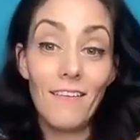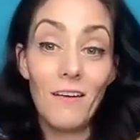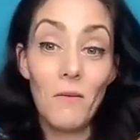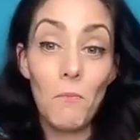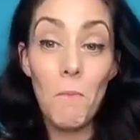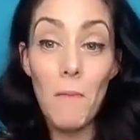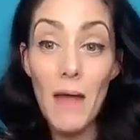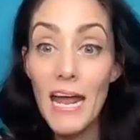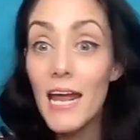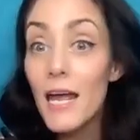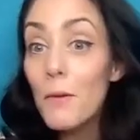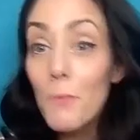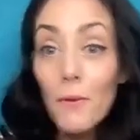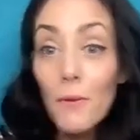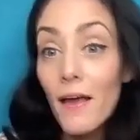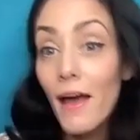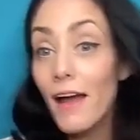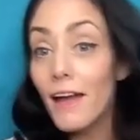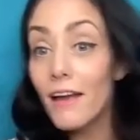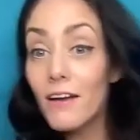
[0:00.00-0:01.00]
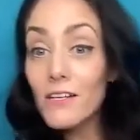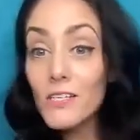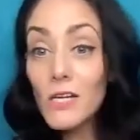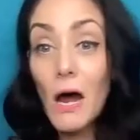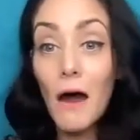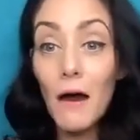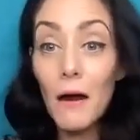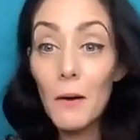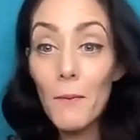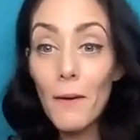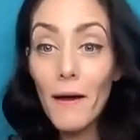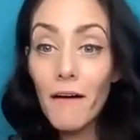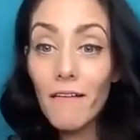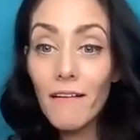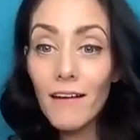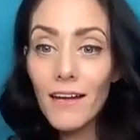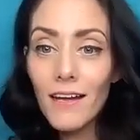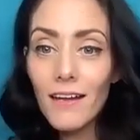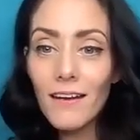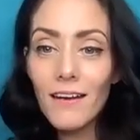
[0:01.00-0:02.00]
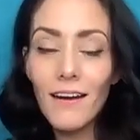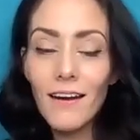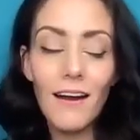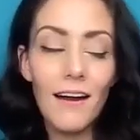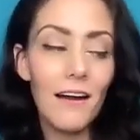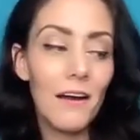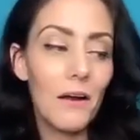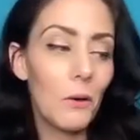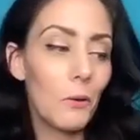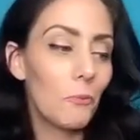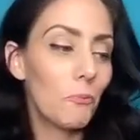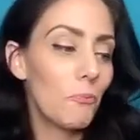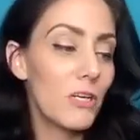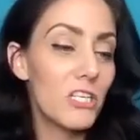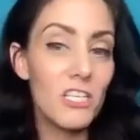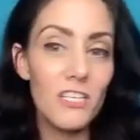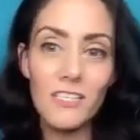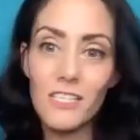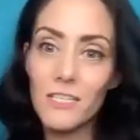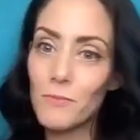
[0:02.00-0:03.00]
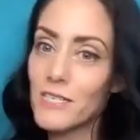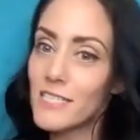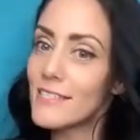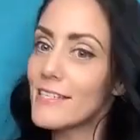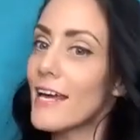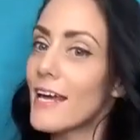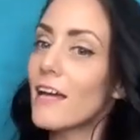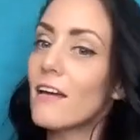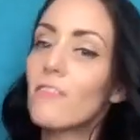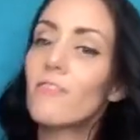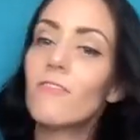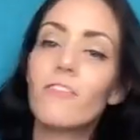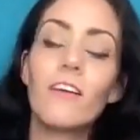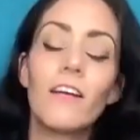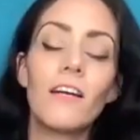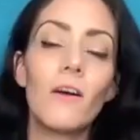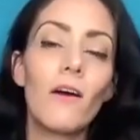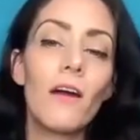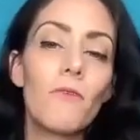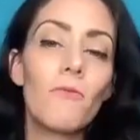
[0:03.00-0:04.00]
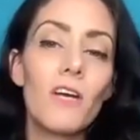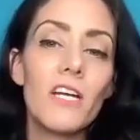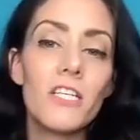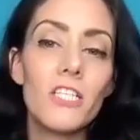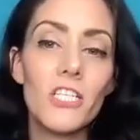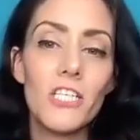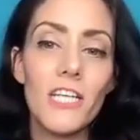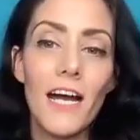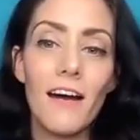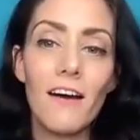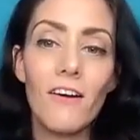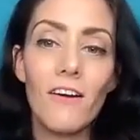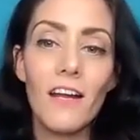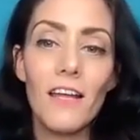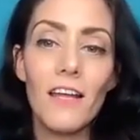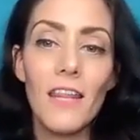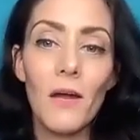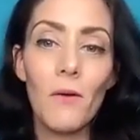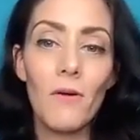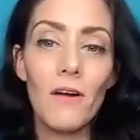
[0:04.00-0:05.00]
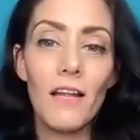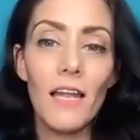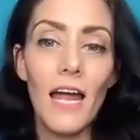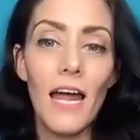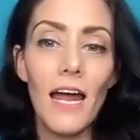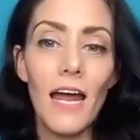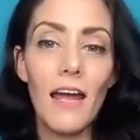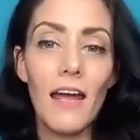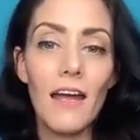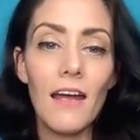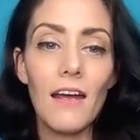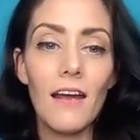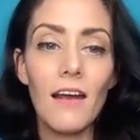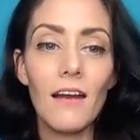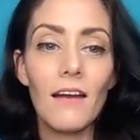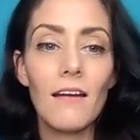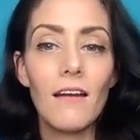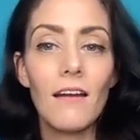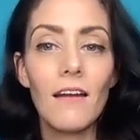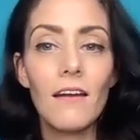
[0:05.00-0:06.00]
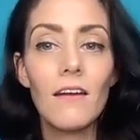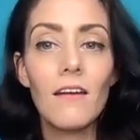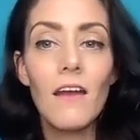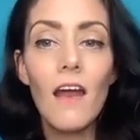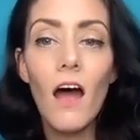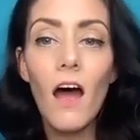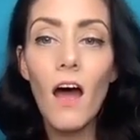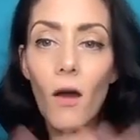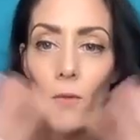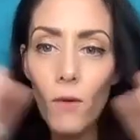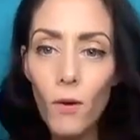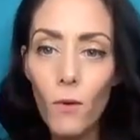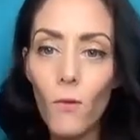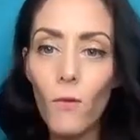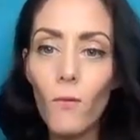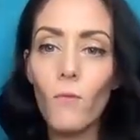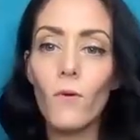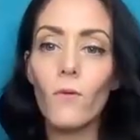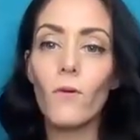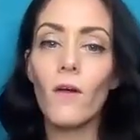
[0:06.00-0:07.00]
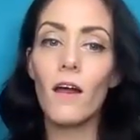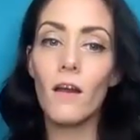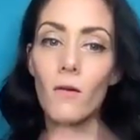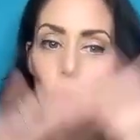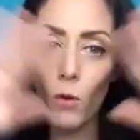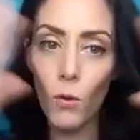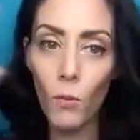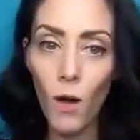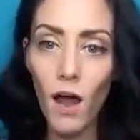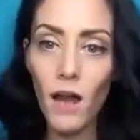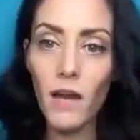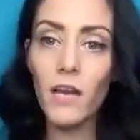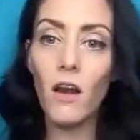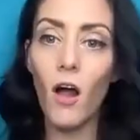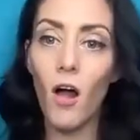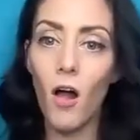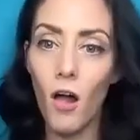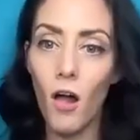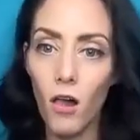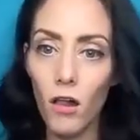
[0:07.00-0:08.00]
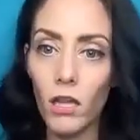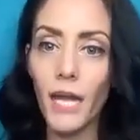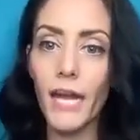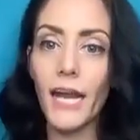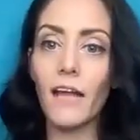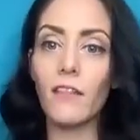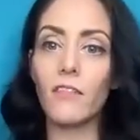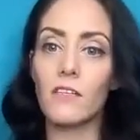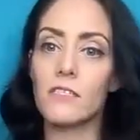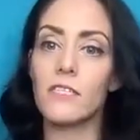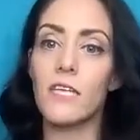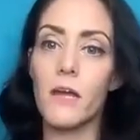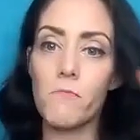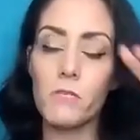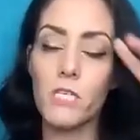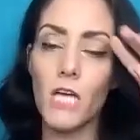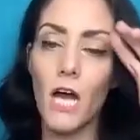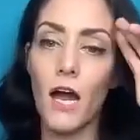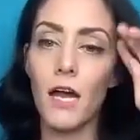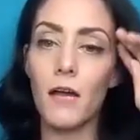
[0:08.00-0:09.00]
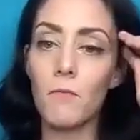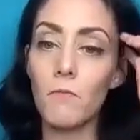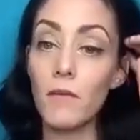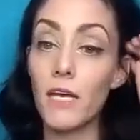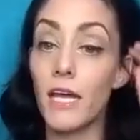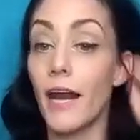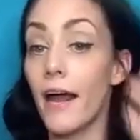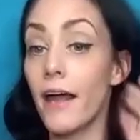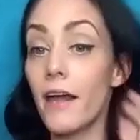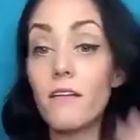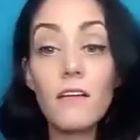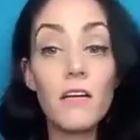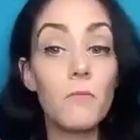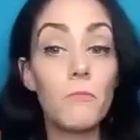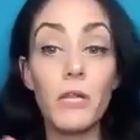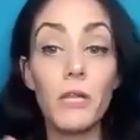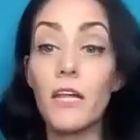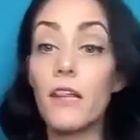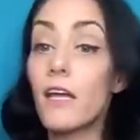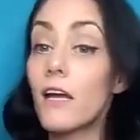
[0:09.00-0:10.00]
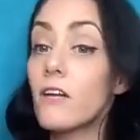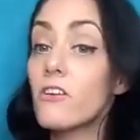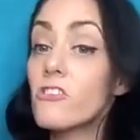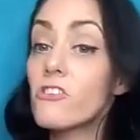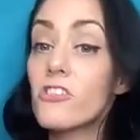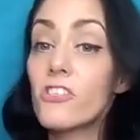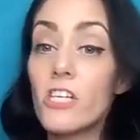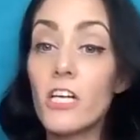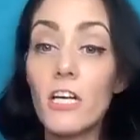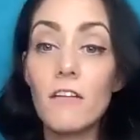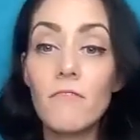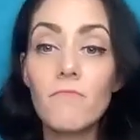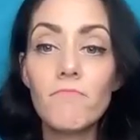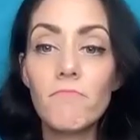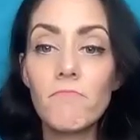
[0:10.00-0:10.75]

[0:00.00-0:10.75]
maybe I could talk about it, um, but just to be safe, you know, I reached out and they were like, no, we, we want it all like at the same time. And I completely understood.